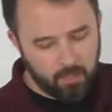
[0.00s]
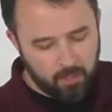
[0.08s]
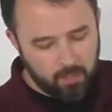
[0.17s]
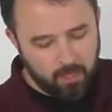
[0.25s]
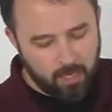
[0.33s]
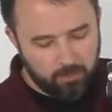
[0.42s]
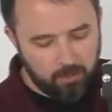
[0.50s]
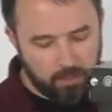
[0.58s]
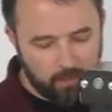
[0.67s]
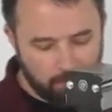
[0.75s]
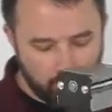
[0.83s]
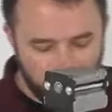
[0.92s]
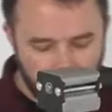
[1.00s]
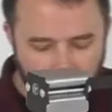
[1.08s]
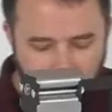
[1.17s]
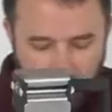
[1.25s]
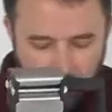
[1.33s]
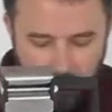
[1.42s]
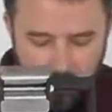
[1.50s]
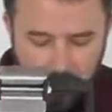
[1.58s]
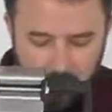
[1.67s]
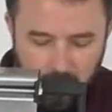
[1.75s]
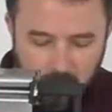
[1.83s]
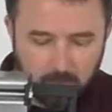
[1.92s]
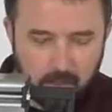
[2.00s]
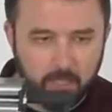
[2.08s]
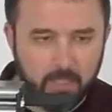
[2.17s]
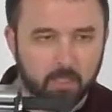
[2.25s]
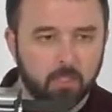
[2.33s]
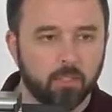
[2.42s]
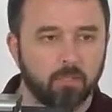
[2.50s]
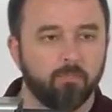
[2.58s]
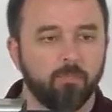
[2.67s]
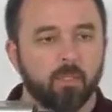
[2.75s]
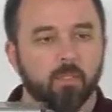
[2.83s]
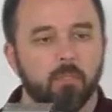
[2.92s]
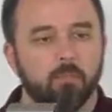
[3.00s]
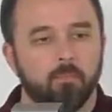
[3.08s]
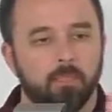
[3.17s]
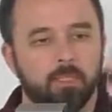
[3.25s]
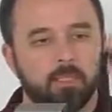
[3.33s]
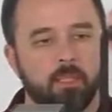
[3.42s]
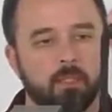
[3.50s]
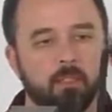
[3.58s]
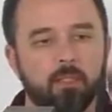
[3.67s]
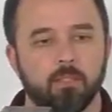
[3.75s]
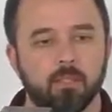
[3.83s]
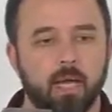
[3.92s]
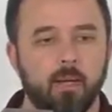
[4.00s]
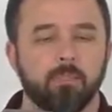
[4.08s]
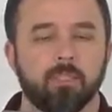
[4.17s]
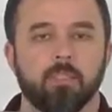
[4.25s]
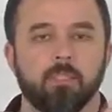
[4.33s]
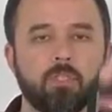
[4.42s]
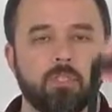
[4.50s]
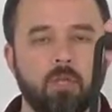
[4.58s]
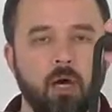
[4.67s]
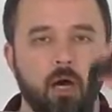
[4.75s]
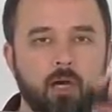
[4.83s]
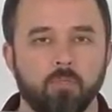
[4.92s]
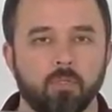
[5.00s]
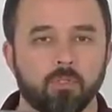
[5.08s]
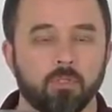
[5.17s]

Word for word: Now the patented gear material composition offers